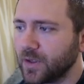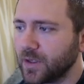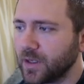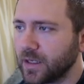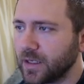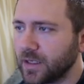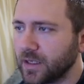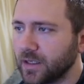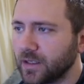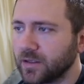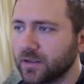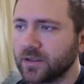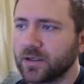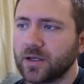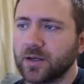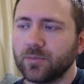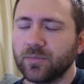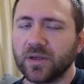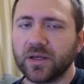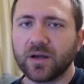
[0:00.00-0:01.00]
And
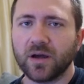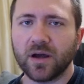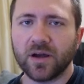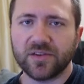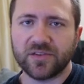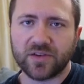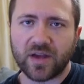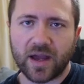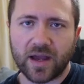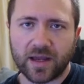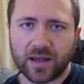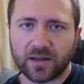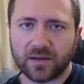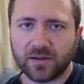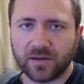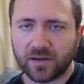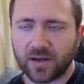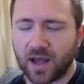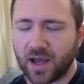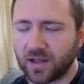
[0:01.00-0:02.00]
because I
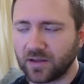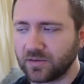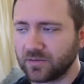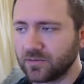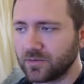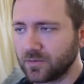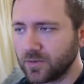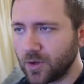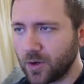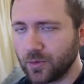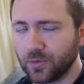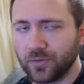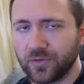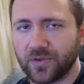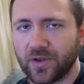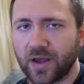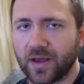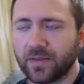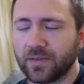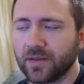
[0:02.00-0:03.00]
did not code
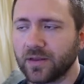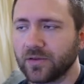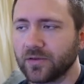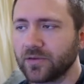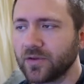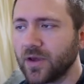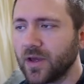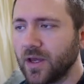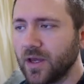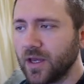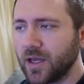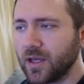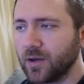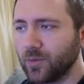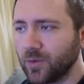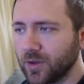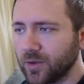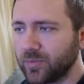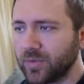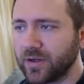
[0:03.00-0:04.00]
sign this, it
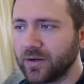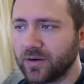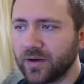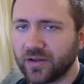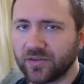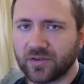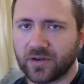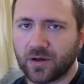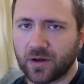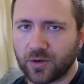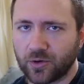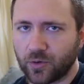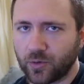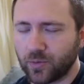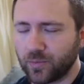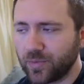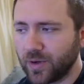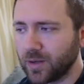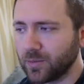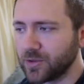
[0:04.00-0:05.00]
will appear as an
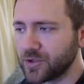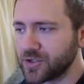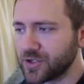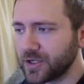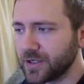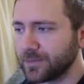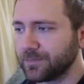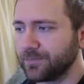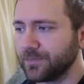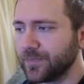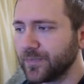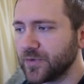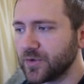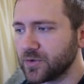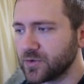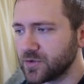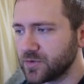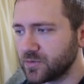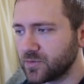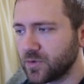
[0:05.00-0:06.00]
unknown publisher. So
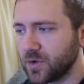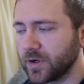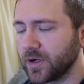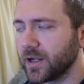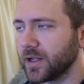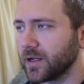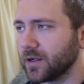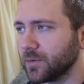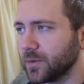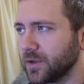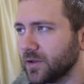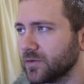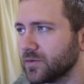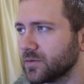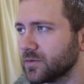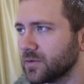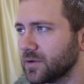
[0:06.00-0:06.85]
just run it anyways.